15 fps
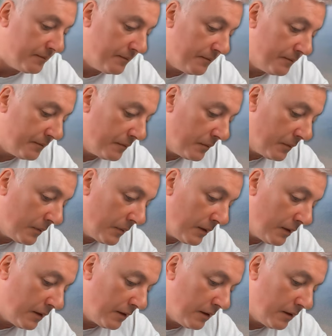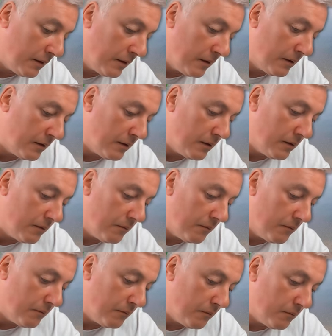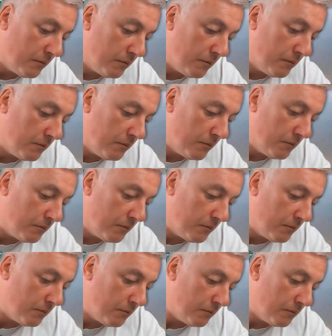(silence)